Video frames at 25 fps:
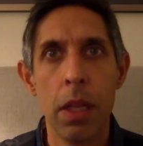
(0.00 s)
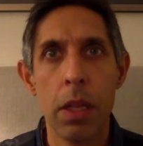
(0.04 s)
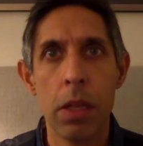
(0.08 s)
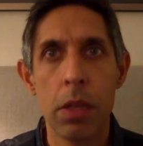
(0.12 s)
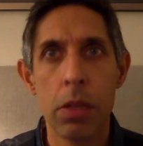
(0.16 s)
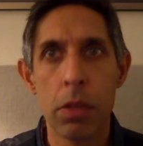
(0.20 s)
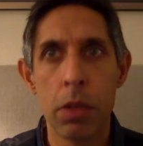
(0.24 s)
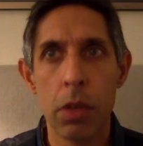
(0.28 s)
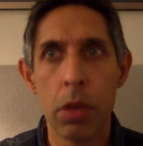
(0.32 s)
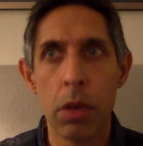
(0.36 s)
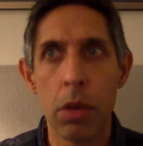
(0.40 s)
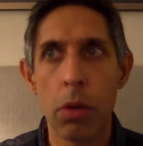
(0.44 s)

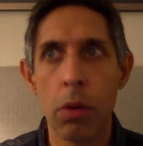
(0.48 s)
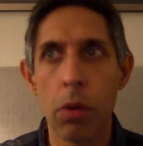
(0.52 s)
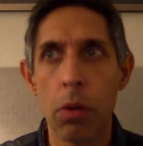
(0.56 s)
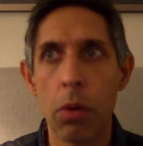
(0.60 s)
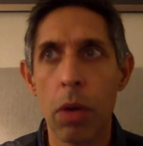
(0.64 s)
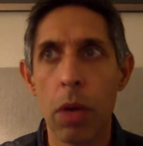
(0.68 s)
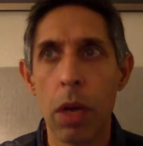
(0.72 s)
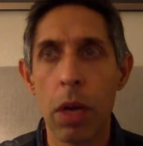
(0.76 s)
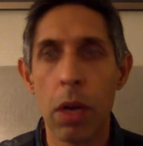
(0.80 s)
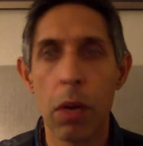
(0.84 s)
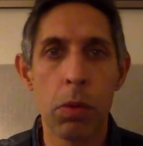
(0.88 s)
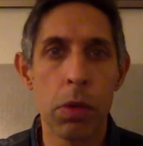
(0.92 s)

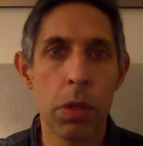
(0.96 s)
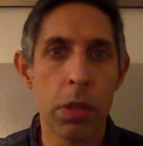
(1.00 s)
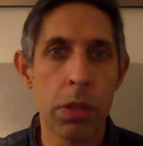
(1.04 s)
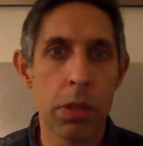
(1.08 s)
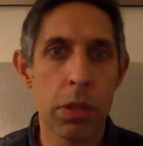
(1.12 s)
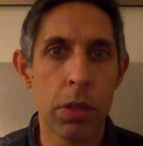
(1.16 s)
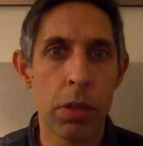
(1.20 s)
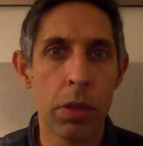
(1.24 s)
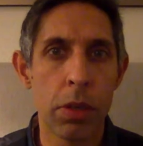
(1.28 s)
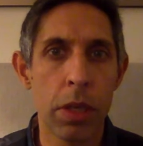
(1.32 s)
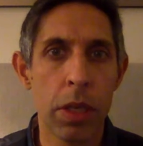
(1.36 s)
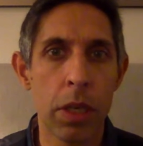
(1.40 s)
So we
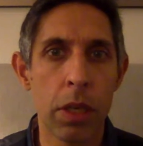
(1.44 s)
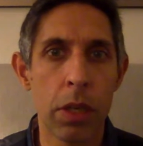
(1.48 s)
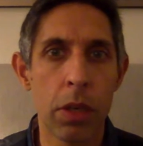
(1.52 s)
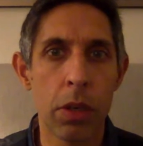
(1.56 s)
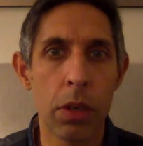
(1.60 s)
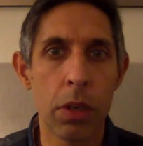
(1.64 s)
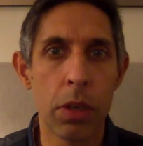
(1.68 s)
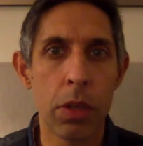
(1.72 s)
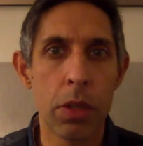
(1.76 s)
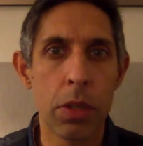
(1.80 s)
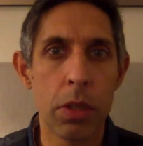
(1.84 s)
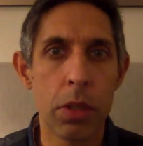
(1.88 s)
certainly
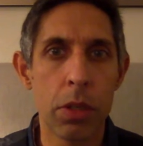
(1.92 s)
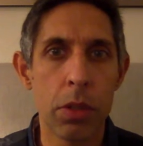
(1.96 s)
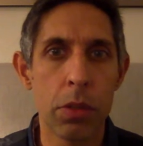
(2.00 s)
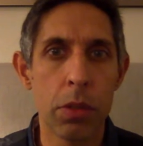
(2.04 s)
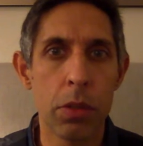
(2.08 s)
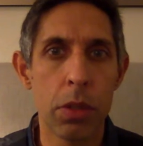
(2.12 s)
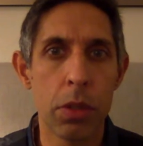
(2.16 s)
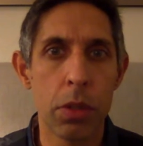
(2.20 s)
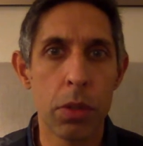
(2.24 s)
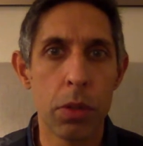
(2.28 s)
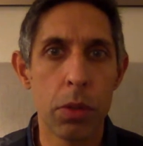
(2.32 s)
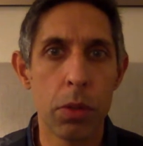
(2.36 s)
encourage you
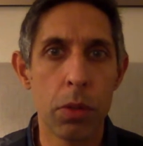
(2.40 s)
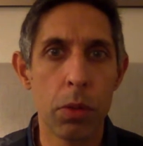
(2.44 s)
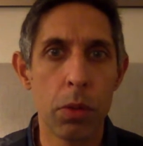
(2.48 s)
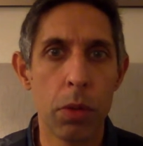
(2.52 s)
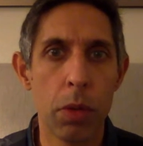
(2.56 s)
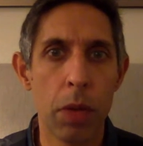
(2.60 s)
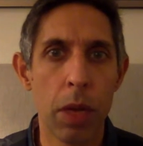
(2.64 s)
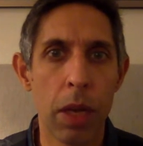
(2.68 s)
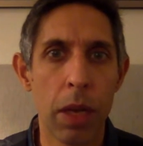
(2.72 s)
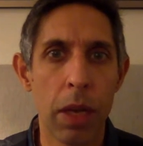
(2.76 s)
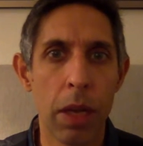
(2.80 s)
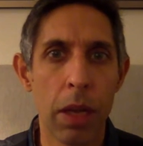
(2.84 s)

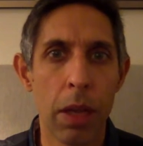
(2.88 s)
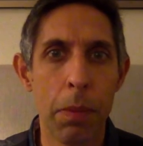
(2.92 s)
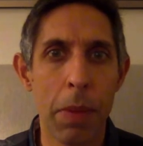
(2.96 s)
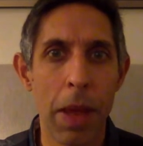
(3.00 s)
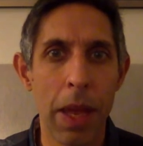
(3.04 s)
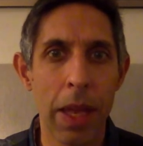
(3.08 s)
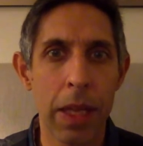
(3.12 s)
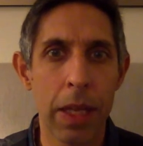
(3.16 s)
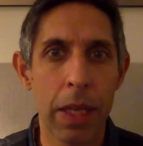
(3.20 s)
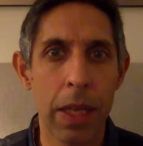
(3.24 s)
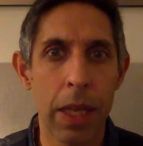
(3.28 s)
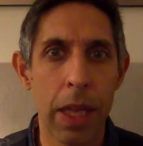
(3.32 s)
to come
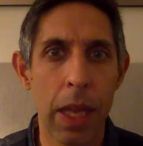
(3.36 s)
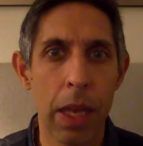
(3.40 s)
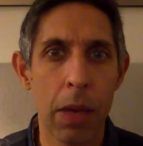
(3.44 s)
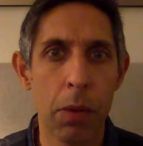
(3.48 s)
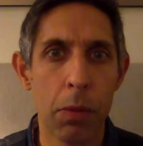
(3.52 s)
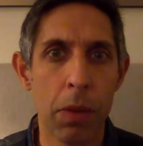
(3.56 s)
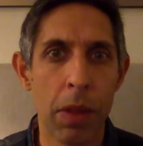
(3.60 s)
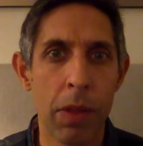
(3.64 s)
back again.